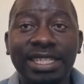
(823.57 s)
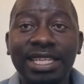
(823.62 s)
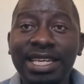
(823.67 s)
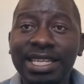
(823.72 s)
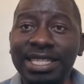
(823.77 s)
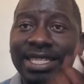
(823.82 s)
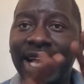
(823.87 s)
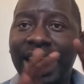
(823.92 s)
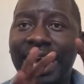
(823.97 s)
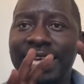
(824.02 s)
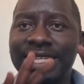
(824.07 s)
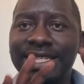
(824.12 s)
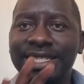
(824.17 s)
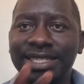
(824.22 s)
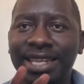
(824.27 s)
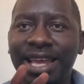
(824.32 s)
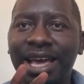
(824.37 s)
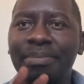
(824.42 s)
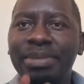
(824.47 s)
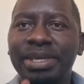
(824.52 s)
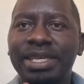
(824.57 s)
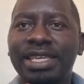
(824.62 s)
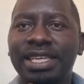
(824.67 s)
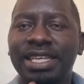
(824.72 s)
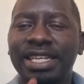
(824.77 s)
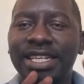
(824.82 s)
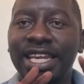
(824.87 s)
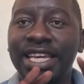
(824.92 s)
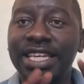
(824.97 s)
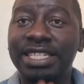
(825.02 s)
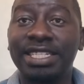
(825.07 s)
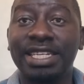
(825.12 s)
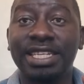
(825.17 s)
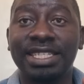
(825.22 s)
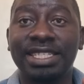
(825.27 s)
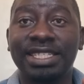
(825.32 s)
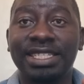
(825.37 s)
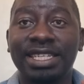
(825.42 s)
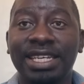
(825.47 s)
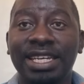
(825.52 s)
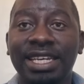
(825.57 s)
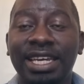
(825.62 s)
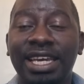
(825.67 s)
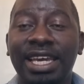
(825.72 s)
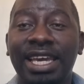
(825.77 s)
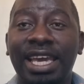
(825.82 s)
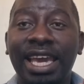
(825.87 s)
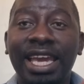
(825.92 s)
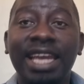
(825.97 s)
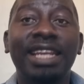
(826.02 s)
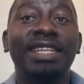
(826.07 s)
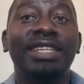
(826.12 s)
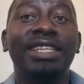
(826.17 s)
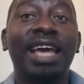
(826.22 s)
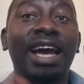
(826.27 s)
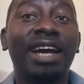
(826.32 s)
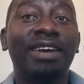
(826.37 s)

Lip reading: These are Islamic nations, and